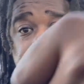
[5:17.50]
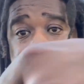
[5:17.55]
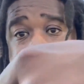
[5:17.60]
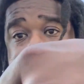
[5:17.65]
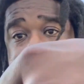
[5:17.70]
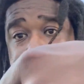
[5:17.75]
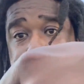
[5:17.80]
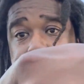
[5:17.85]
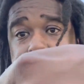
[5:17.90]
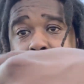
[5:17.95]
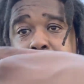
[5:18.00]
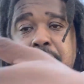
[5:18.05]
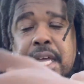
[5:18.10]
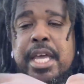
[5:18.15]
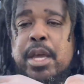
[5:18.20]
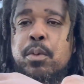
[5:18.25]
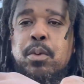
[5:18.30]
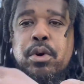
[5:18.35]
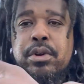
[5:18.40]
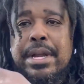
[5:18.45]
app,
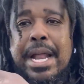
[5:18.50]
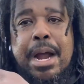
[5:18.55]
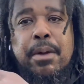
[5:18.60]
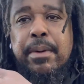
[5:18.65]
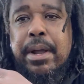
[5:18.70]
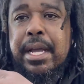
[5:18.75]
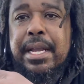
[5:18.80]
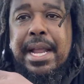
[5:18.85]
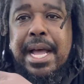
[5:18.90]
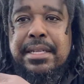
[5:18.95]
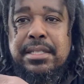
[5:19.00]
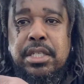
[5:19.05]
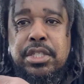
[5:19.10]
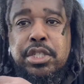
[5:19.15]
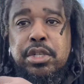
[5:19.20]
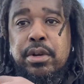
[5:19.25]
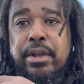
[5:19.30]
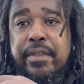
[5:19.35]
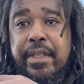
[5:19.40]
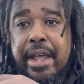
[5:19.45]
it will not recognize that
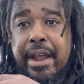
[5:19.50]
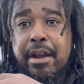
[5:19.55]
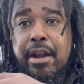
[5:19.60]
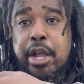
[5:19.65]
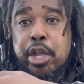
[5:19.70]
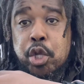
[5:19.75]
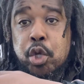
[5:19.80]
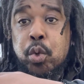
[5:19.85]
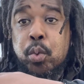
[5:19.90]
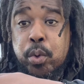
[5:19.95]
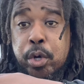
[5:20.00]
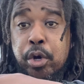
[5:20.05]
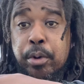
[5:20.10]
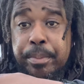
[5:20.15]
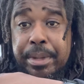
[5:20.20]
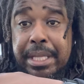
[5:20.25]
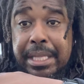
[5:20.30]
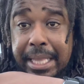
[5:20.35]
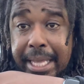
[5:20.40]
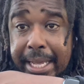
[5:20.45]
you're there and you will
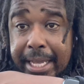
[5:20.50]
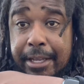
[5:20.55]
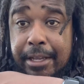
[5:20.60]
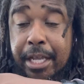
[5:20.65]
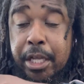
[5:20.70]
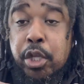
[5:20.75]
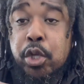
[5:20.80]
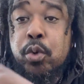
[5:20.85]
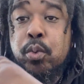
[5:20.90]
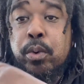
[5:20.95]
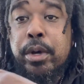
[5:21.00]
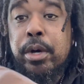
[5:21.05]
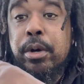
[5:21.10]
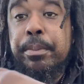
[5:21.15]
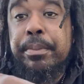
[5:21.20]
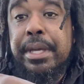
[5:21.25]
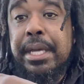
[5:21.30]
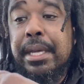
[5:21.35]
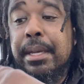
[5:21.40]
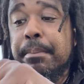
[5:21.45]
be late and you will
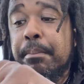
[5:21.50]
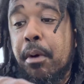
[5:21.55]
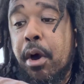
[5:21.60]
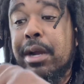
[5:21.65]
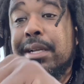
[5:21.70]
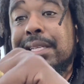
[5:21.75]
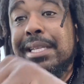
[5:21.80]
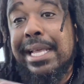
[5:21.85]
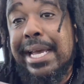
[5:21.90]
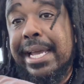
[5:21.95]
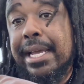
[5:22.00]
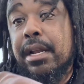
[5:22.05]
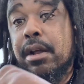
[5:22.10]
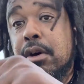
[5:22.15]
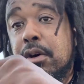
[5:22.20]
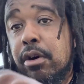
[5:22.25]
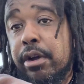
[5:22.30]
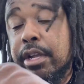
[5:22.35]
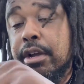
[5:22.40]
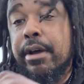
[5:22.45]
be marked late
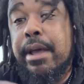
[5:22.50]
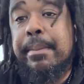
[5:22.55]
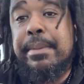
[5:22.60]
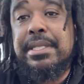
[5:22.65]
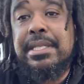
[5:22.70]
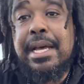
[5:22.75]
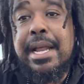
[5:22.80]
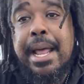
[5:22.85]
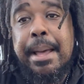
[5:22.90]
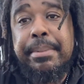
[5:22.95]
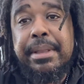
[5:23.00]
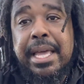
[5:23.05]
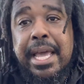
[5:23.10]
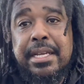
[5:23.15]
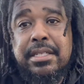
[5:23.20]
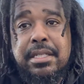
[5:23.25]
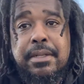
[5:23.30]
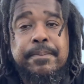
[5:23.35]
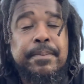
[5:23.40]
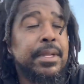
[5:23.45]
on your Amazon
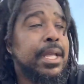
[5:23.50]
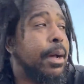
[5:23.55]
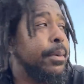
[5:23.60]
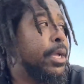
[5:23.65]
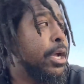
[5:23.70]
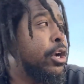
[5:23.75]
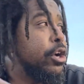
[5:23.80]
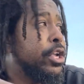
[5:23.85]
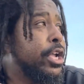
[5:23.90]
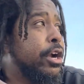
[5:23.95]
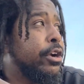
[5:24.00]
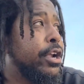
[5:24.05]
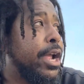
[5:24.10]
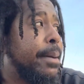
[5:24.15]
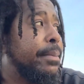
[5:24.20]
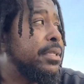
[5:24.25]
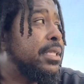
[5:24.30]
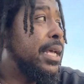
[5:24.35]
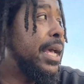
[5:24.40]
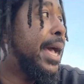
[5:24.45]
application. I mean, on your,
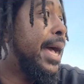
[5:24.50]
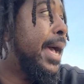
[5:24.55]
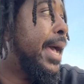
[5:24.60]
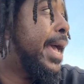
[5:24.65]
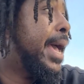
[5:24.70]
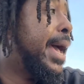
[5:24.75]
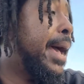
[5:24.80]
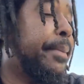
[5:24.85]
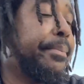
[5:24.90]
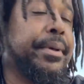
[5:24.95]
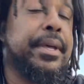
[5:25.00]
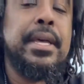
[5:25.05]
Amazon app.